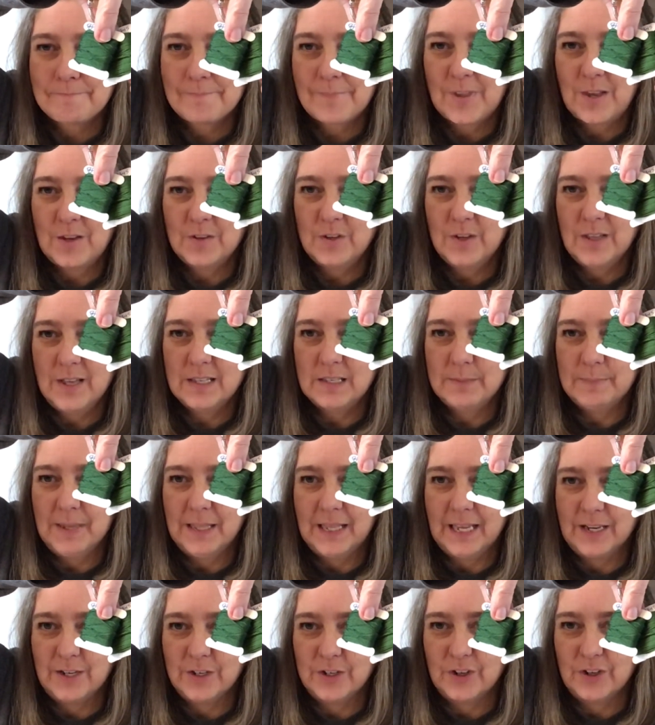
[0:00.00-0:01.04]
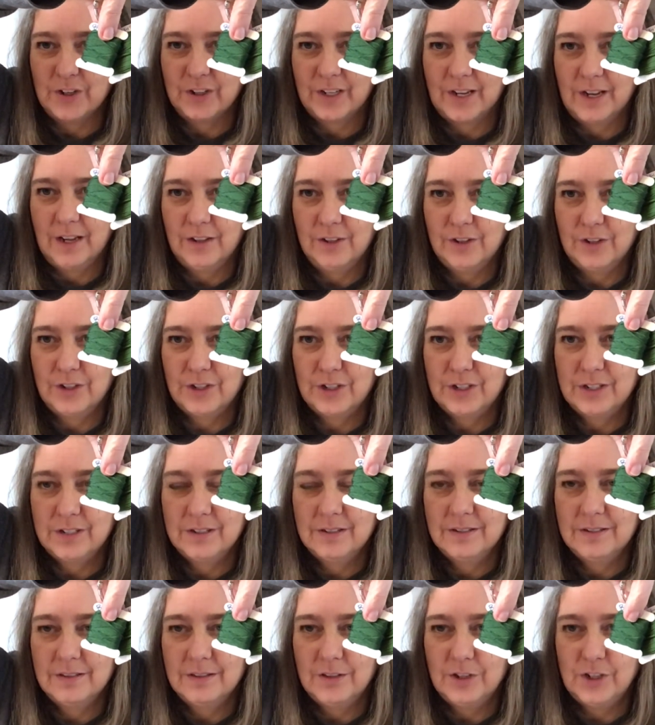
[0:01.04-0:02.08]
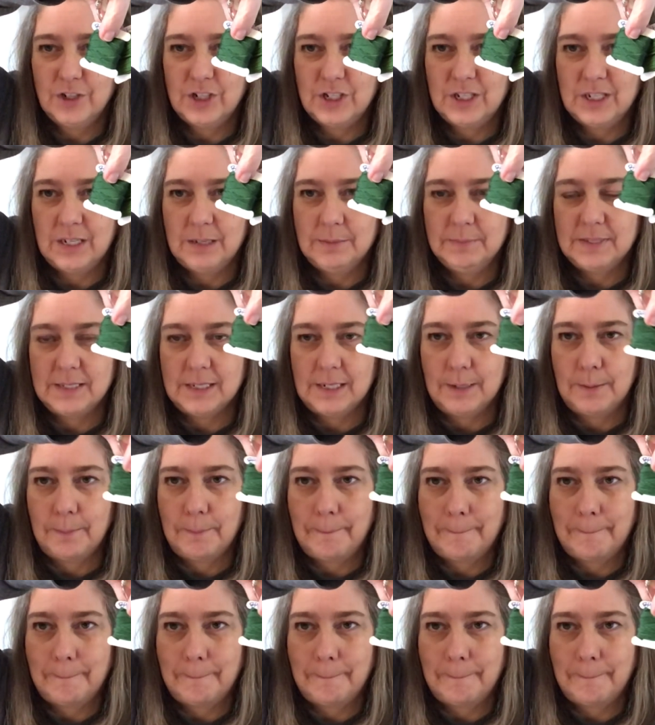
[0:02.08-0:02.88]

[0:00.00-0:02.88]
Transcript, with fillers: so that's my lantern colors they're just DMC